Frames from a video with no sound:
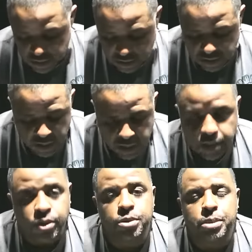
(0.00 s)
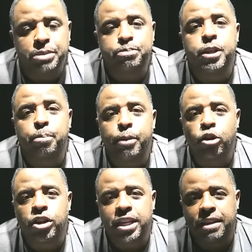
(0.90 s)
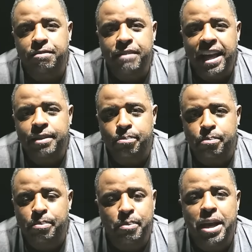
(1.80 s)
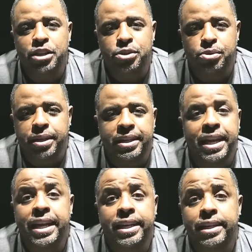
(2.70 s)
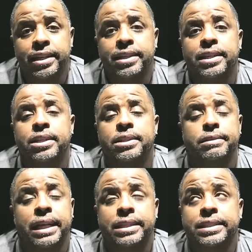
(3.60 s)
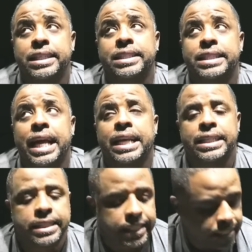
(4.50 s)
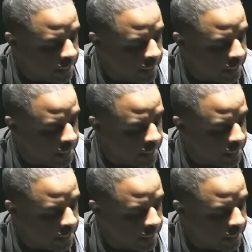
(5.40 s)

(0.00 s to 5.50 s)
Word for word: and on the Burger King menu, they ain't nothing under like $6.